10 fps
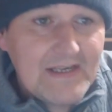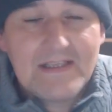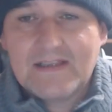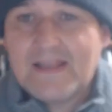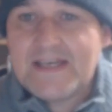
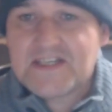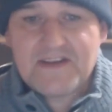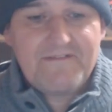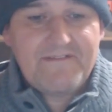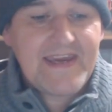let's
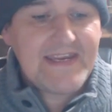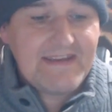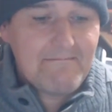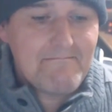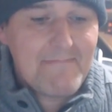
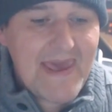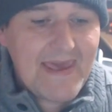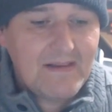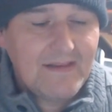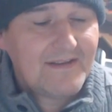find
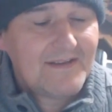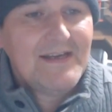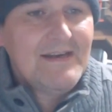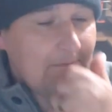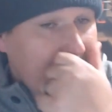Mel.
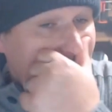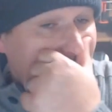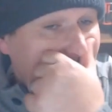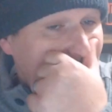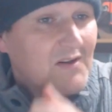
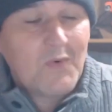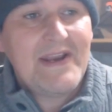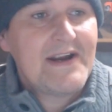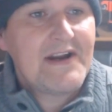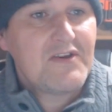Mel,
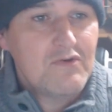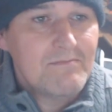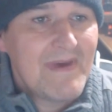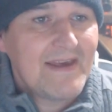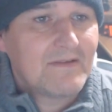where are you,
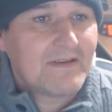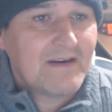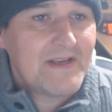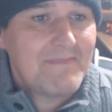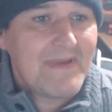Mel?
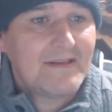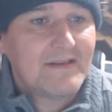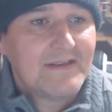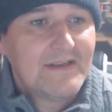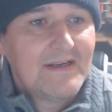Come in,
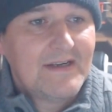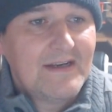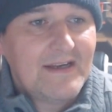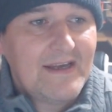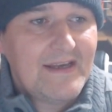Mel.
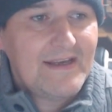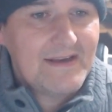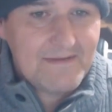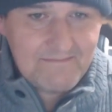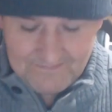
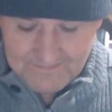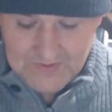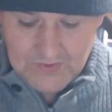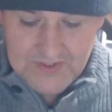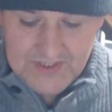
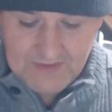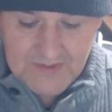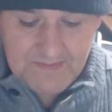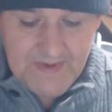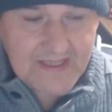Because I
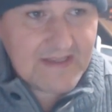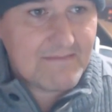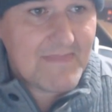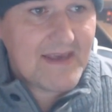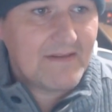was speaking to
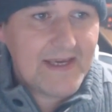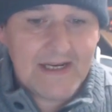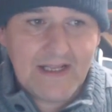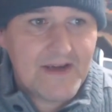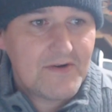Mel
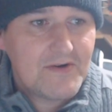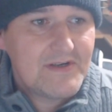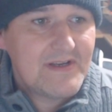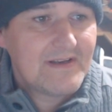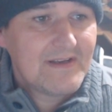earlier
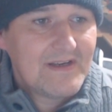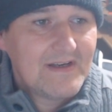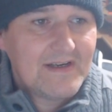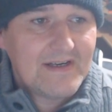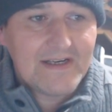on,
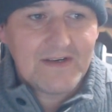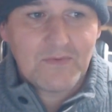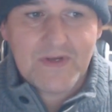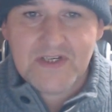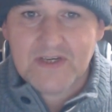and
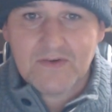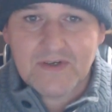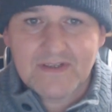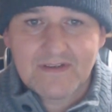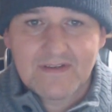where's he gone?